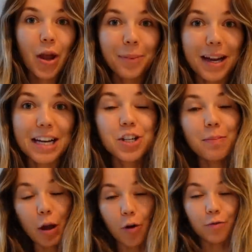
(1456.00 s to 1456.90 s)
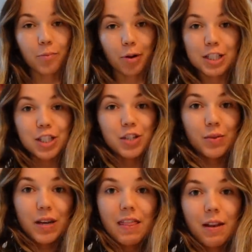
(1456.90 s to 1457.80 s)
Brandon should be home from work
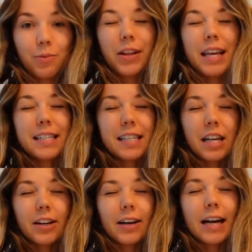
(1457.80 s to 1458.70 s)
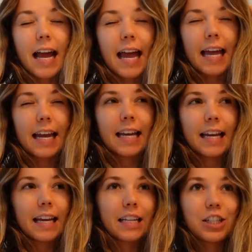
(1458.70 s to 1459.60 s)
soon and then we'll eat dinner and
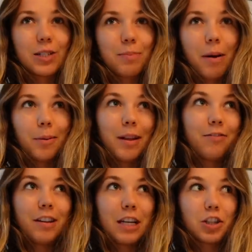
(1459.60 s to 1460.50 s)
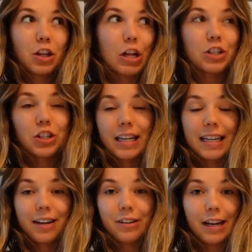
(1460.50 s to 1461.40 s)
just probably finish the laundry
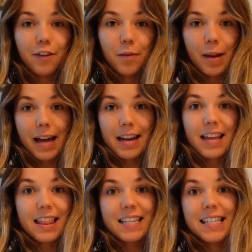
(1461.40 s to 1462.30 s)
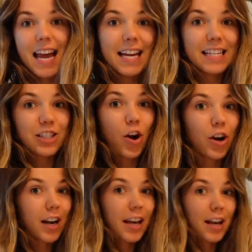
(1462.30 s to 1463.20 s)
and get ready for bed. The day is
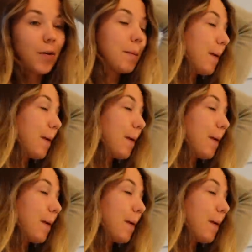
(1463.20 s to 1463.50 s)
already going